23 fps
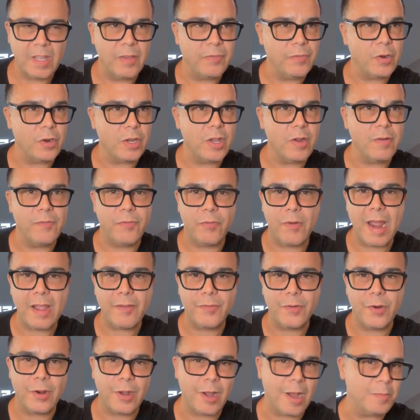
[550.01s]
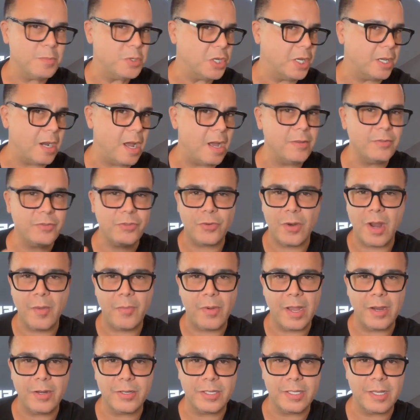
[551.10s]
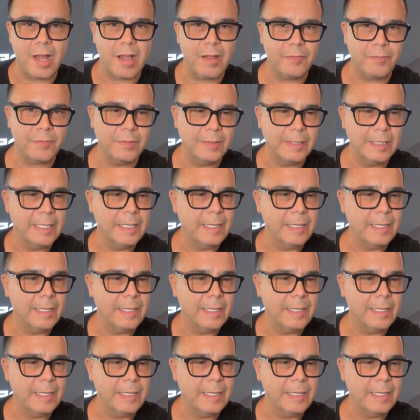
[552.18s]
If you're here in Frankfurt, come check it out, try it by yourself.